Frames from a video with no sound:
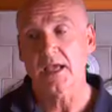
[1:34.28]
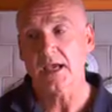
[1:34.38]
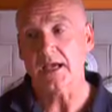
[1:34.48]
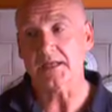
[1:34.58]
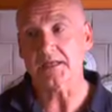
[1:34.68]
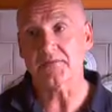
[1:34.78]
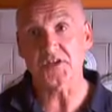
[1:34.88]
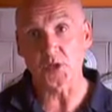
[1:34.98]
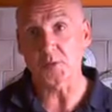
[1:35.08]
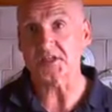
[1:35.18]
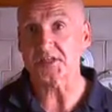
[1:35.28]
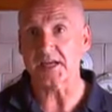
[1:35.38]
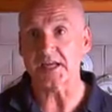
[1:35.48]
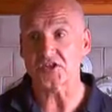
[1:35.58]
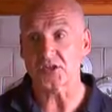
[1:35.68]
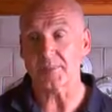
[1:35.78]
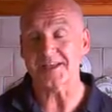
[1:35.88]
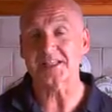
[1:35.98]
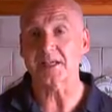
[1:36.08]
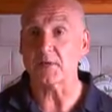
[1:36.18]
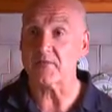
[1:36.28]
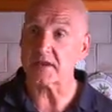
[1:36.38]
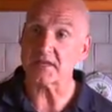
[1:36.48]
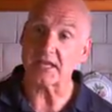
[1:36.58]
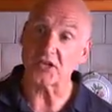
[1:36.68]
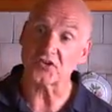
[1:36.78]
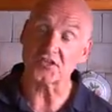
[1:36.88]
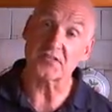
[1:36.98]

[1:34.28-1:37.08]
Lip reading: And if there's no insulation, the pins can be very dangerous.